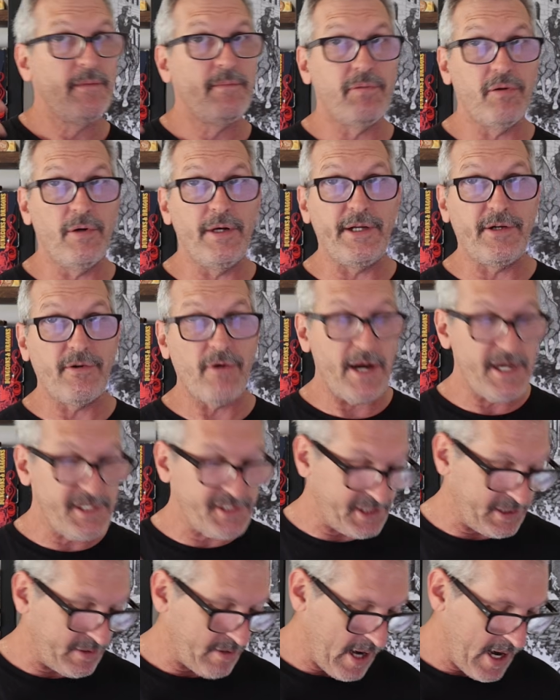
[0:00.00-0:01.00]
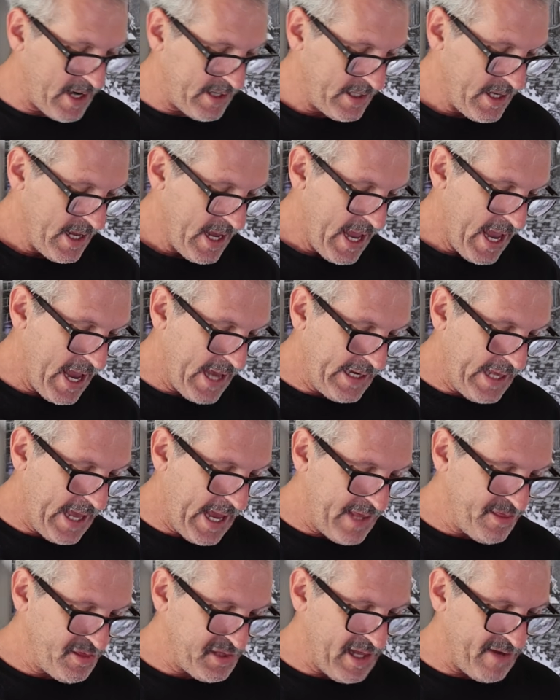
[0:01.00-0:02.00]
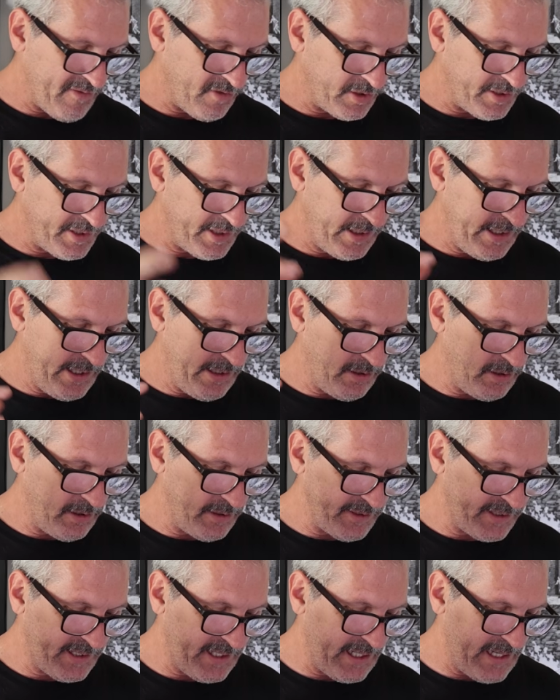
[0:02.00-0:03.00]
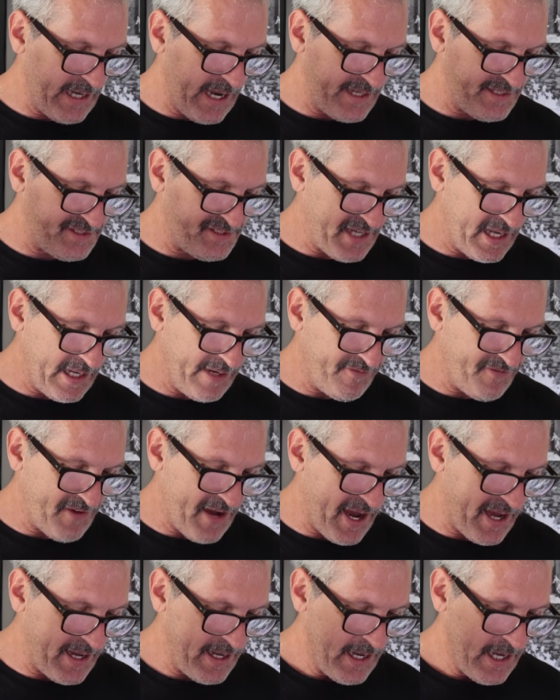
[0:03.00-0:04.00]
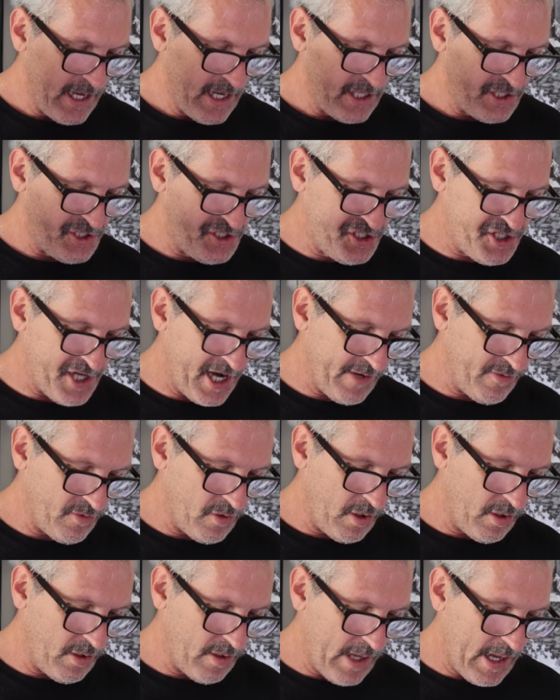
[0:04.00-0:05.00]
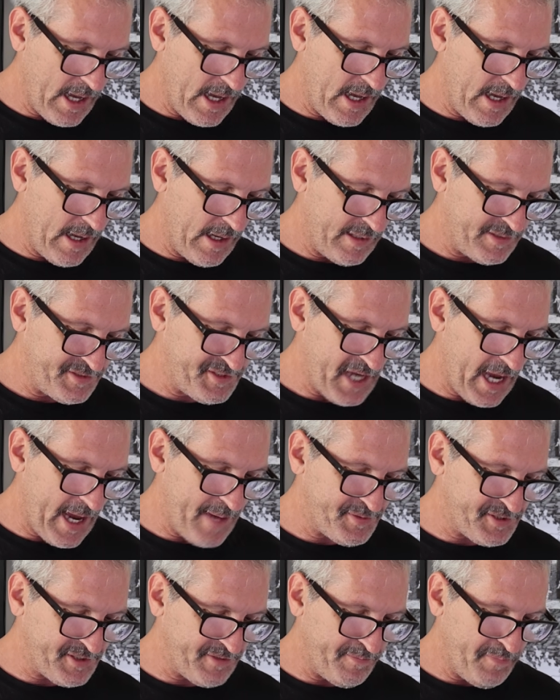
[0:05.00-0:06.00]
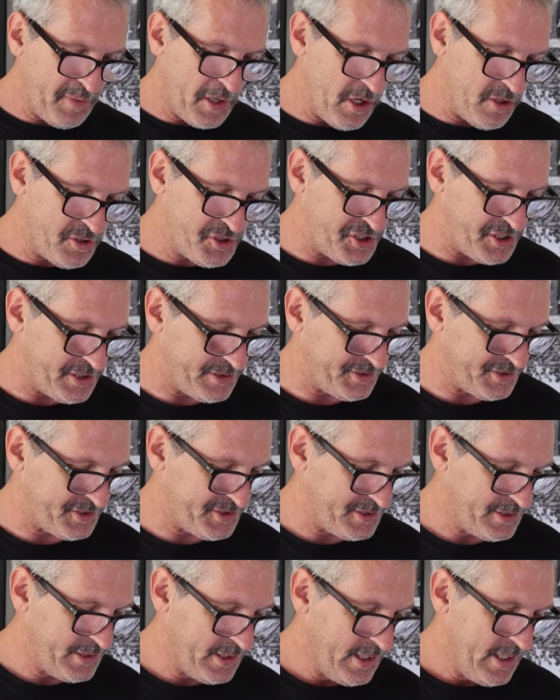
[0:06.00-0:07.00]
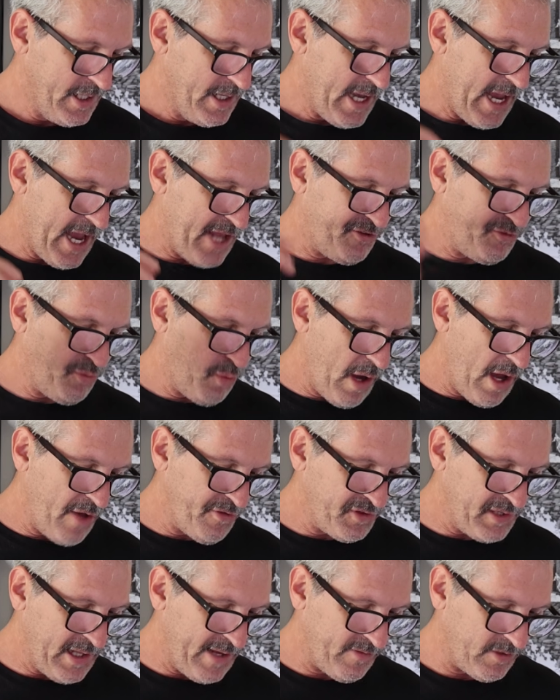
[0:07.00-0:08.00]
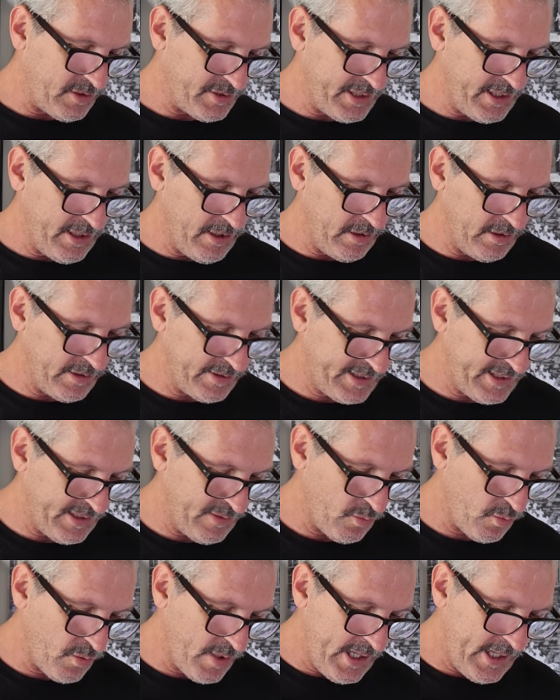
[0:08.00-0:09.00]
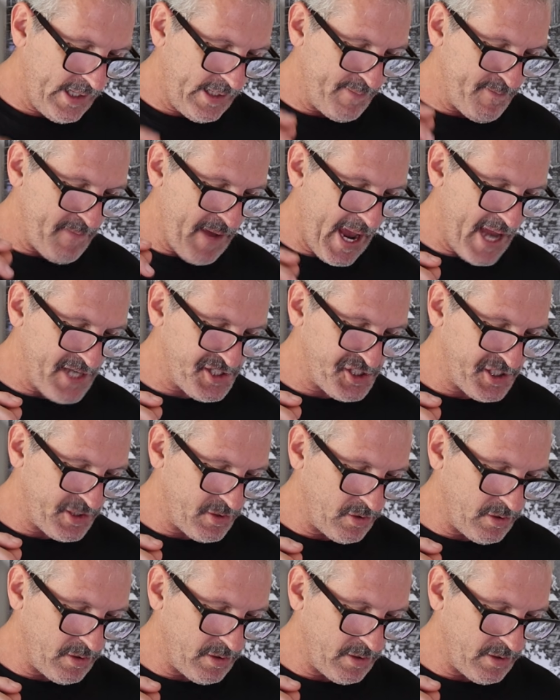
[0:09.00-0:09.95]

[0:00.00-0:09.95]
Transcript: Pretty crazy, right? At 8th level, the healer can identify general types of potions. At 12th level, the healer can read magic